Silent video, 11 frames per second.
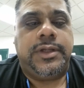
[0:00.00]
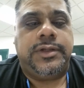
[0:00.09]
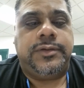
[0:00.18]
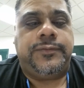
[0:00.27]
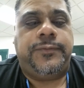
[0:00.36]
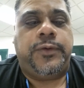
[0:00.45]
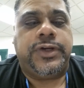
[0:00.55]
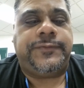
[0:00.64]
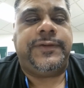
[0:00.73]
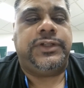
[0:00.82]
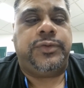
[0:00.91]
force
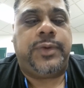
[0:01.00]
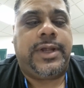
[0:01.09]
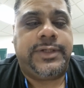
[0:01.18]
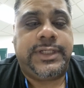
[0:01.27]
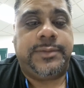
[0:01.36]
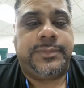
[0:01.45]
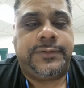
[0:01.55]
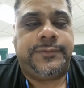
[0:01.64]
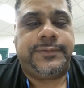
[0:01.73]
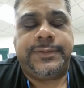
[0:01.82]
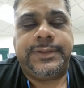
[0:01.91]
field around him of
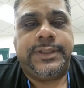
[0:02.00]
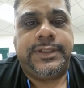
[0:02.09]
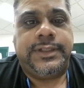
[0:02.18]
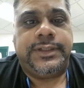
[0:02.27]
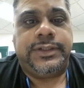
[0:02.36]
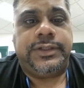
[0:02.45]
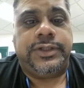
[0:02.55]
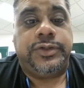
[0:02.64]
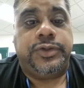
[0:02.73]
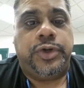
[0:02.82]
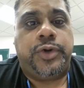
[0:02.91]

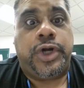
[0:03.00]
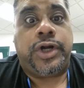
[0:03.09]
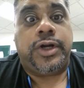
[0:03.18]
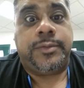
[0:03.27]
no harm to